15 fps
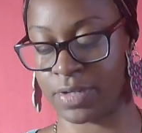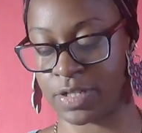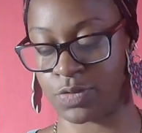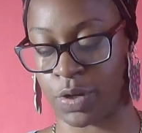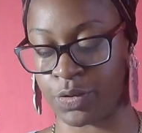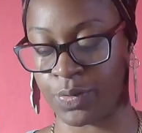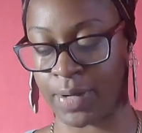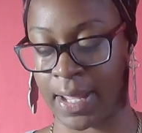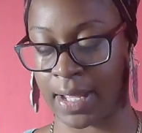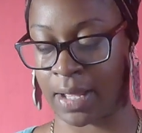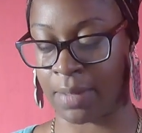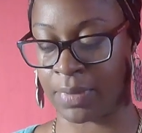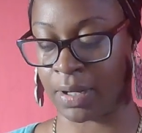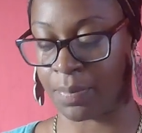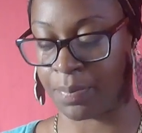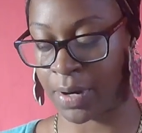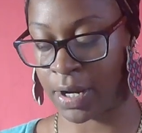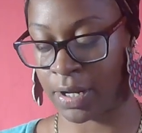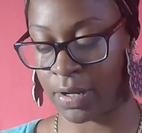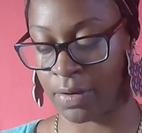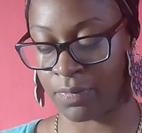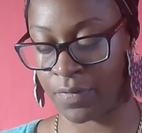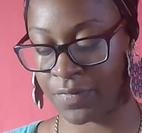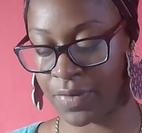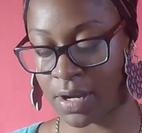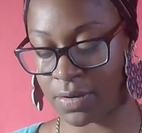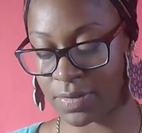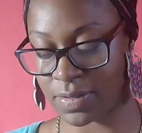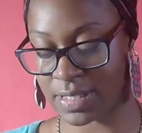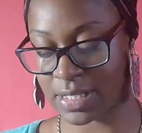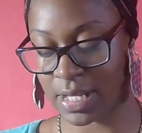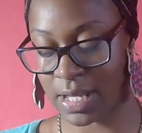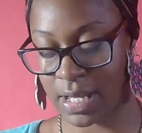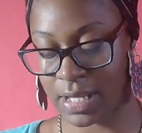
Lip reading: That's why you got coming apart in reverse.